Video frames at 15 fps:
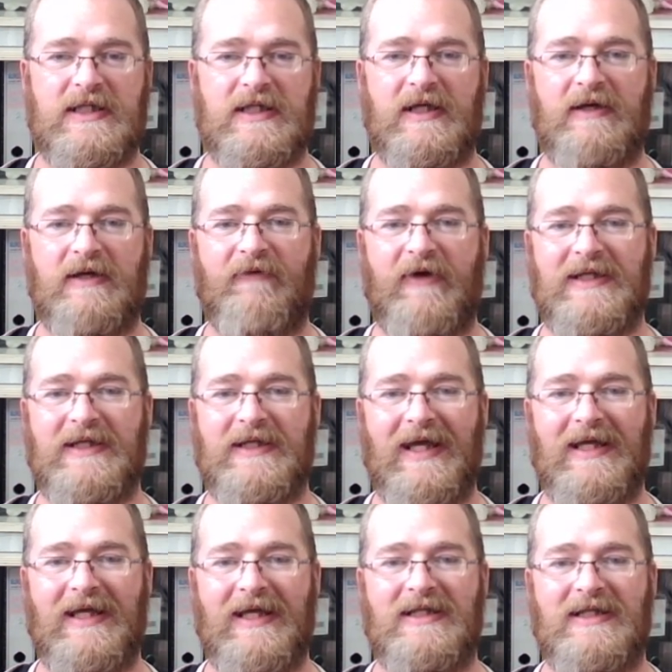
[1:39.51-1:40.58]
ends on the
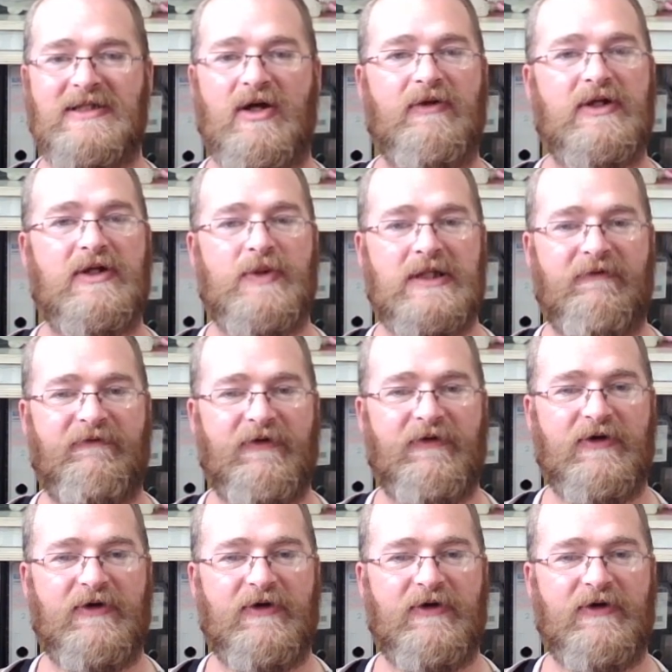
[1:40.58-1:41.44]
21st of December.